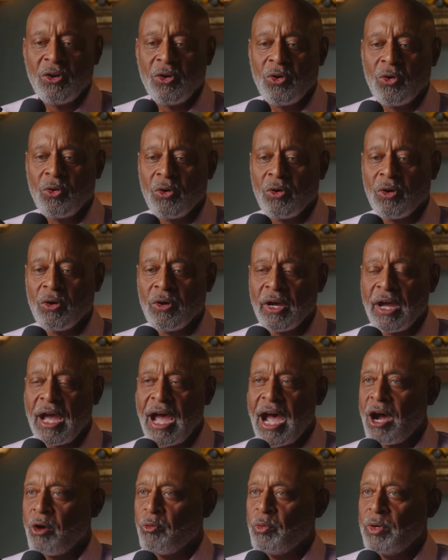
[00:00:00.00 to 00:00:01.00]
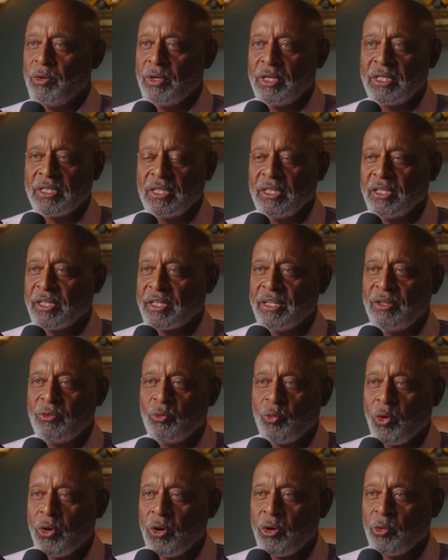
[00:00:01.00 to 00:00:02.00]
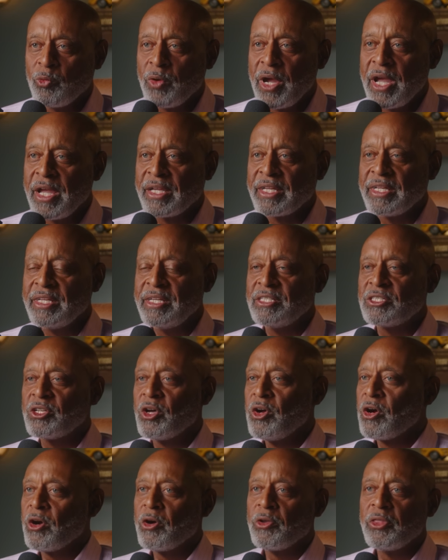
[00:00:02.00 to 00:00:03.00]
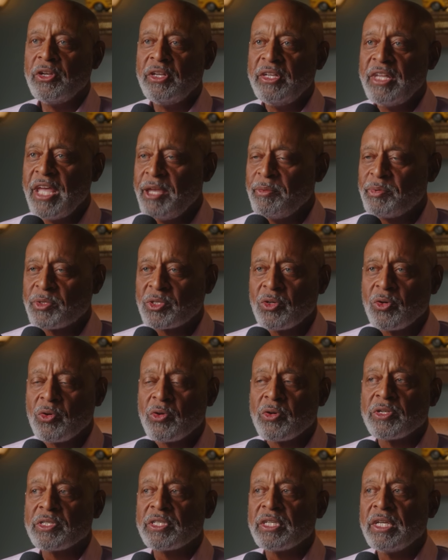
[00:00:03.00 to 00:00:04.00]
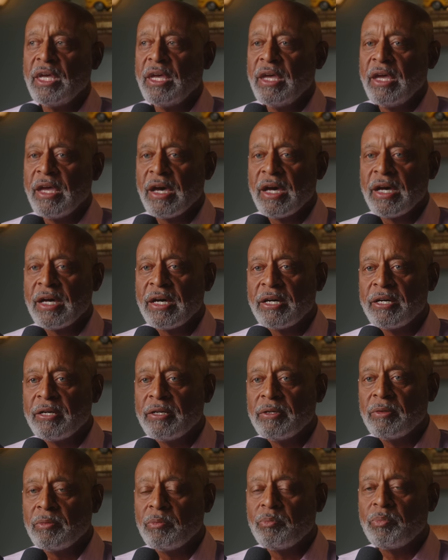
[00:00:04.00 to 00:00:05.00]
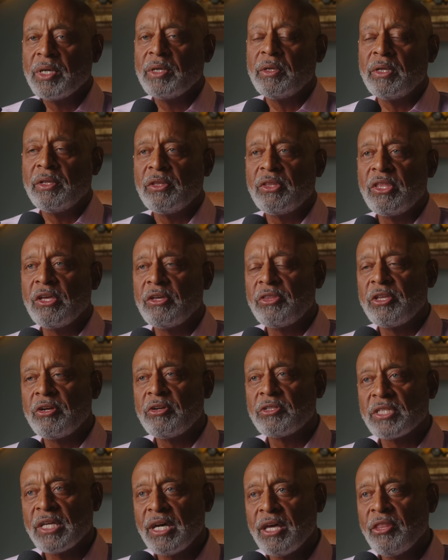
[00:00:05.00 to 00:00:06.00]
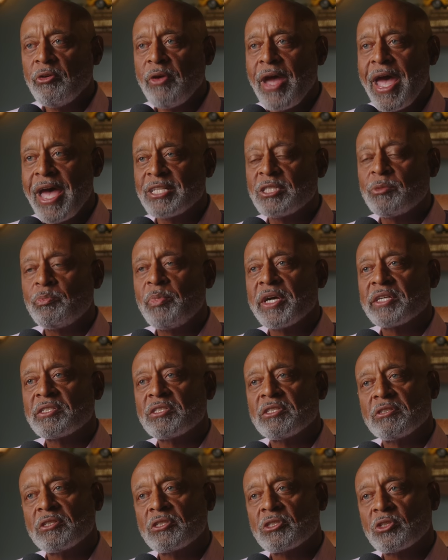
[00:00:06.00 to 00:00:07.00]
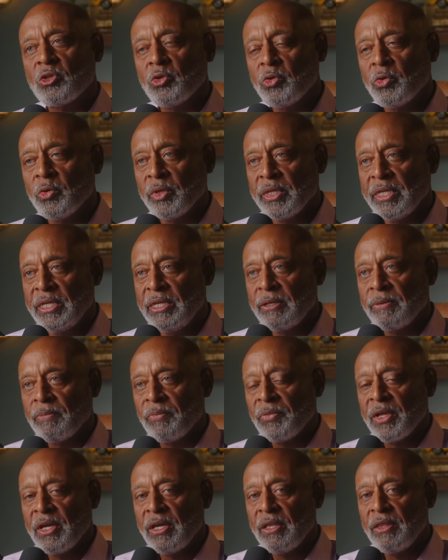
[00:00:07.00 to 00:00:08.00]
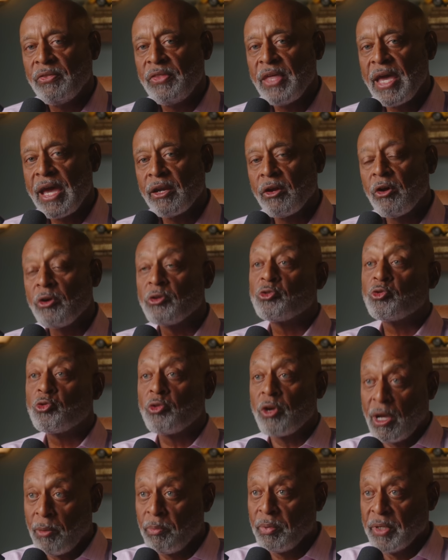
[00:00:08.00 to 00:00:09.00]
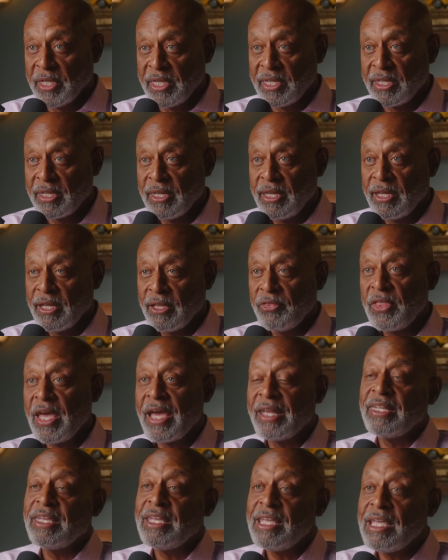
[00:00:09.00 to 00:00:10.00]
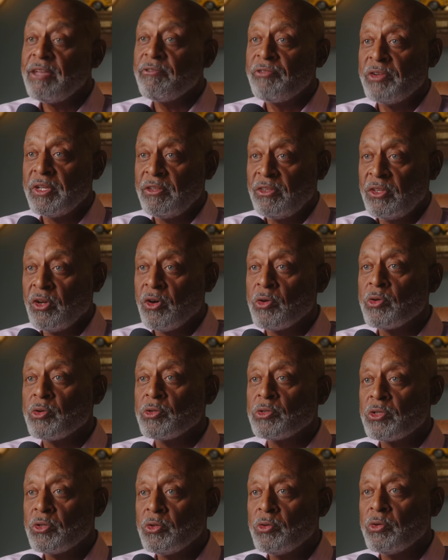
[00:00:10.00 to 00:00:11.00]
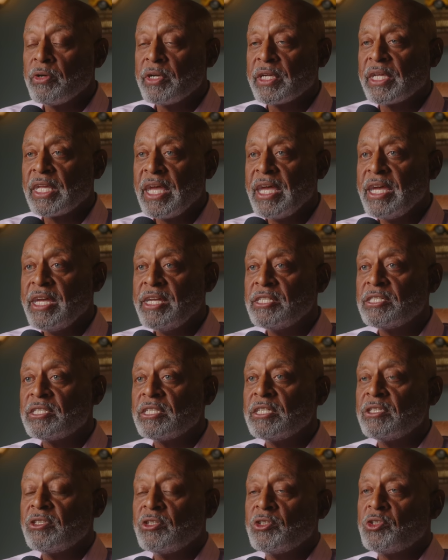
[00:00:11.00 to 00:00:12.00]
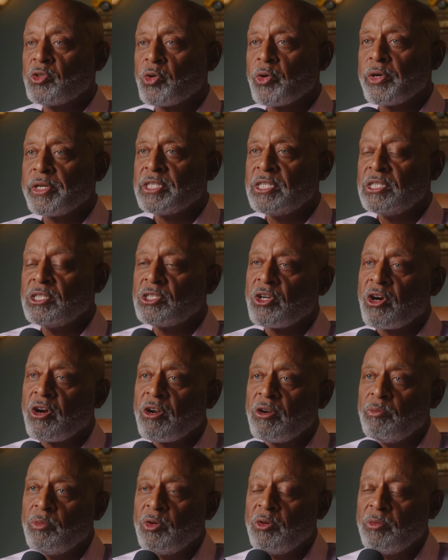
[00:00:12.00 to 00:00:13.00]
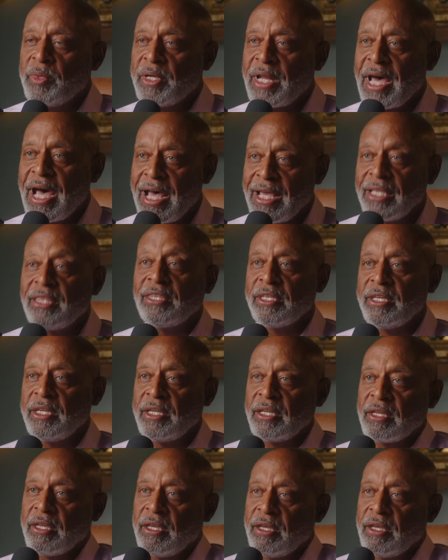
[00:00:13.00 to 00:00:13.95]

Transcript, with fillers: or how we look in world rankings or the NAEP scores. Uh, but th there's other aspects of schooling that are troubling that even those who are engaged in the choice and charter movement, I think,